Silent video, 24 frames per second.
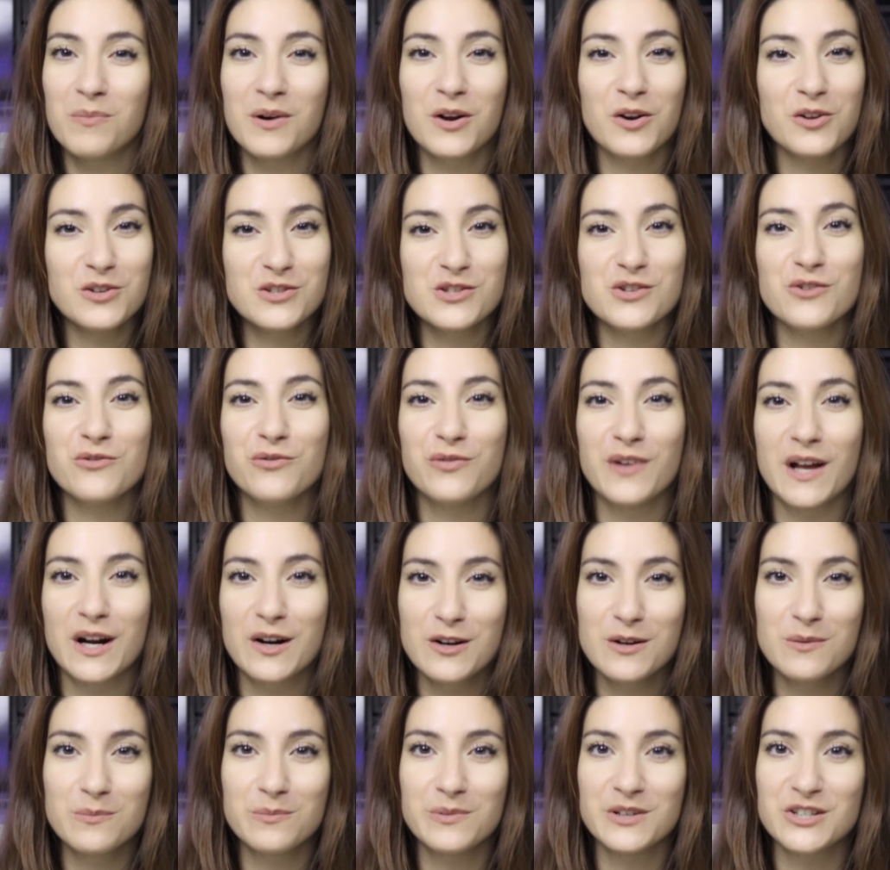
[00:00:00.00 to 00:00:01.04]
but also
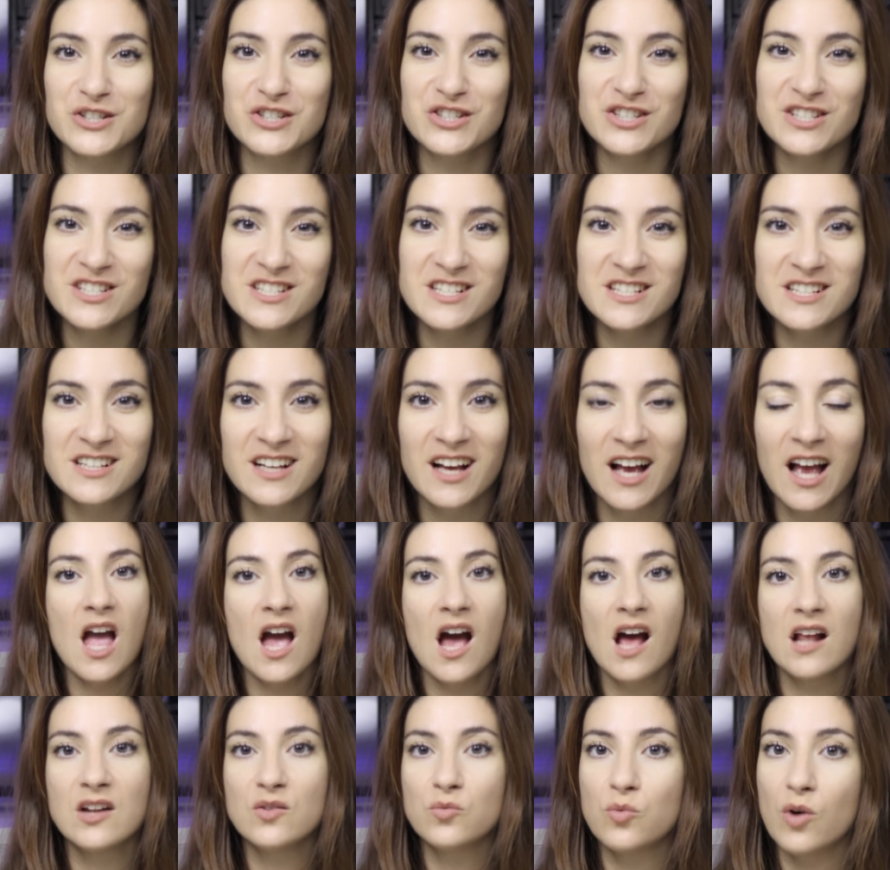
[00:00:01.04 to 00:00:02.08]
very ambitious.
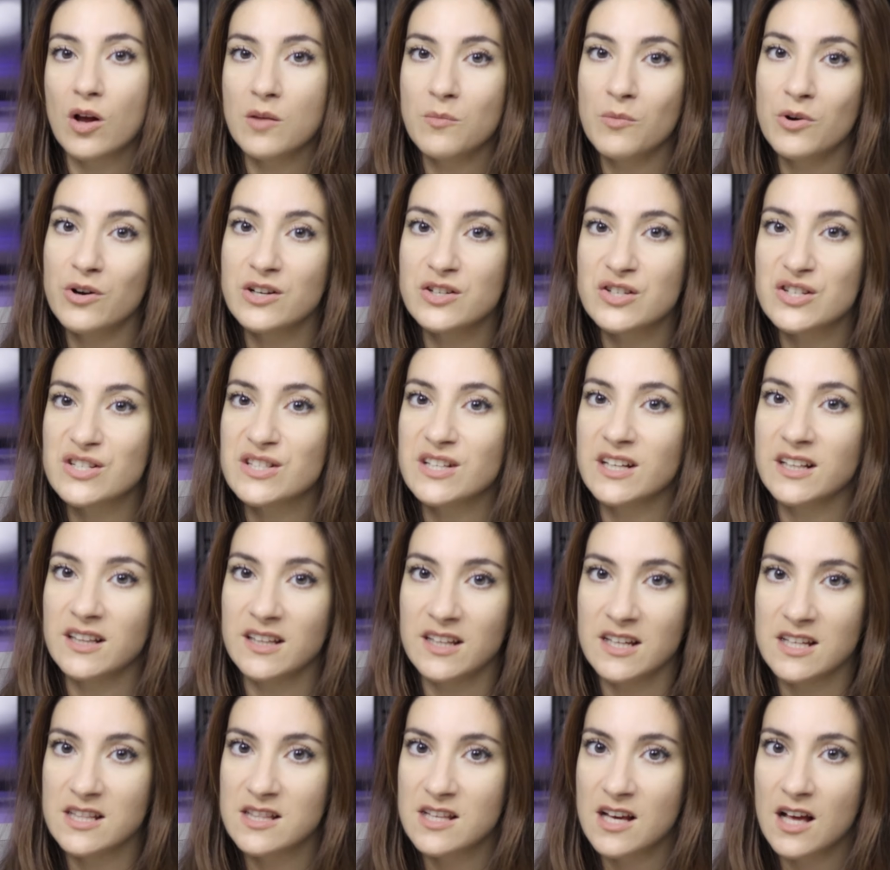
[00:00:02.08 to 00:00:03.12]
And one more interesting
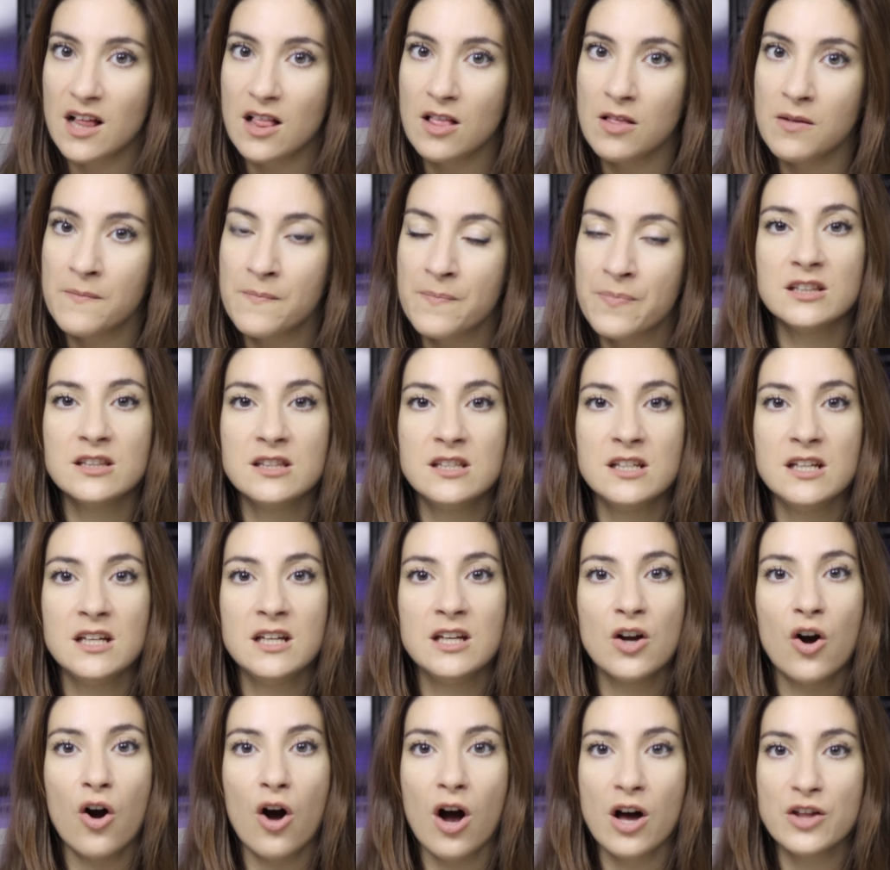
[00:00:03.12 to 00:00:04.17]
detail,
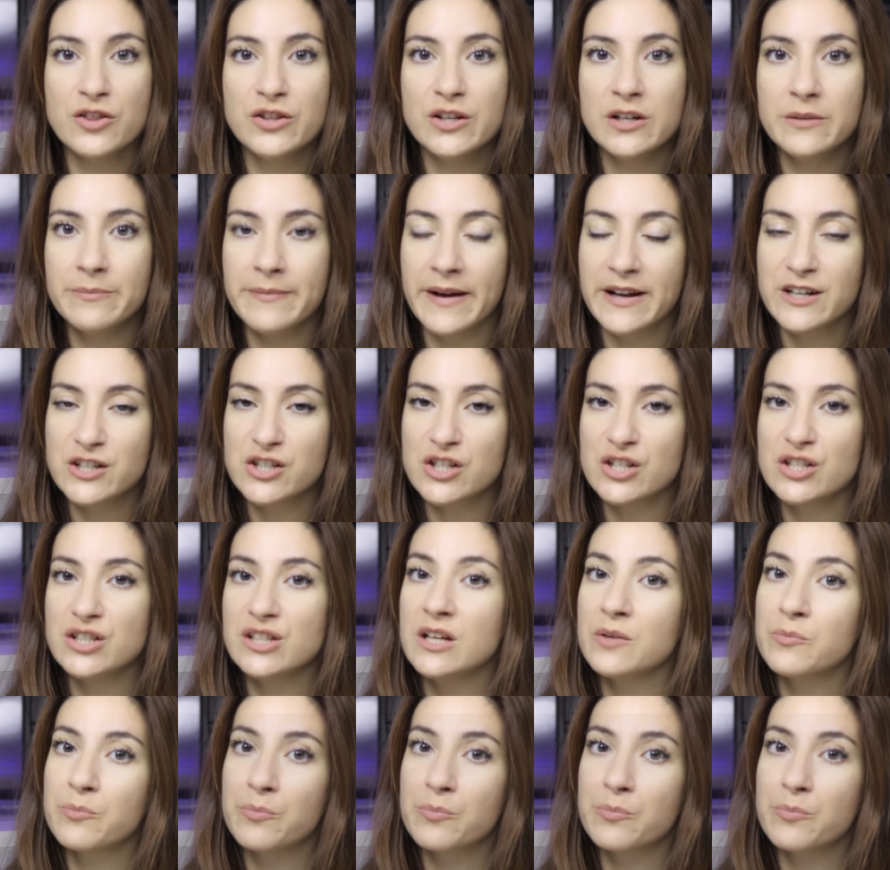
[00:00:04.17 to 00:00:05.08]
the author mentioned the